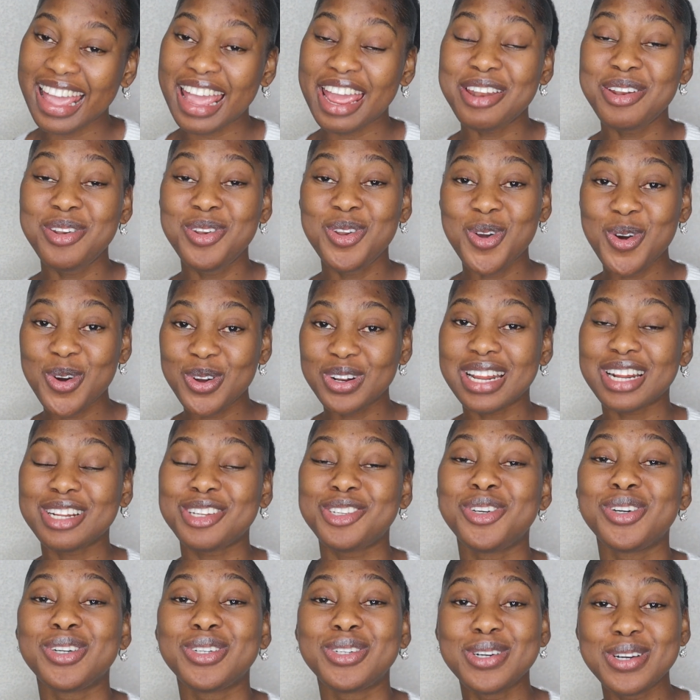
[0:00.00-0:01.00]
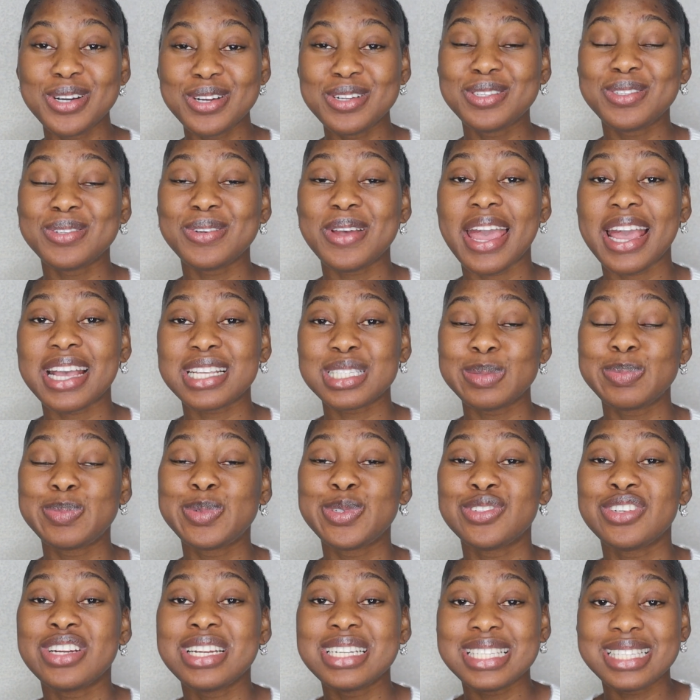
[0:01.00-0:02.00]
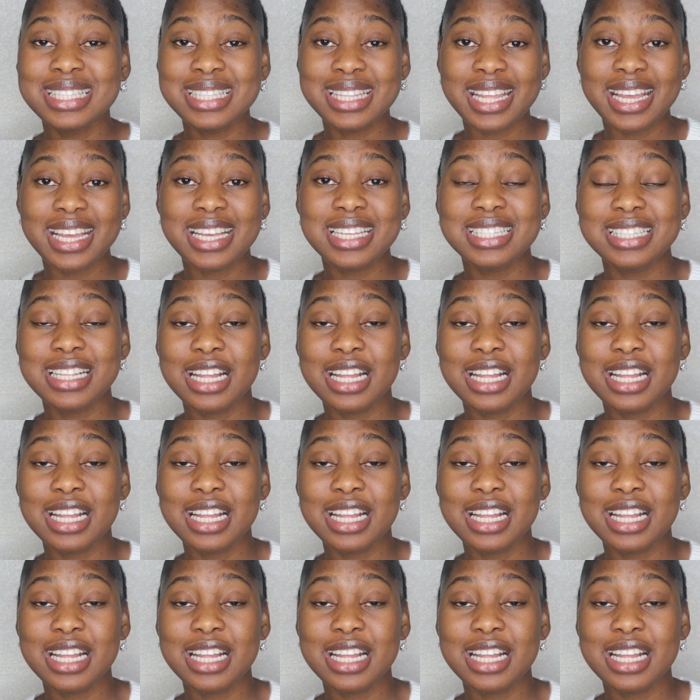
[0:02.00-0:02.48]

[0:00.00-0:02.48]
and know that you're going to experience this,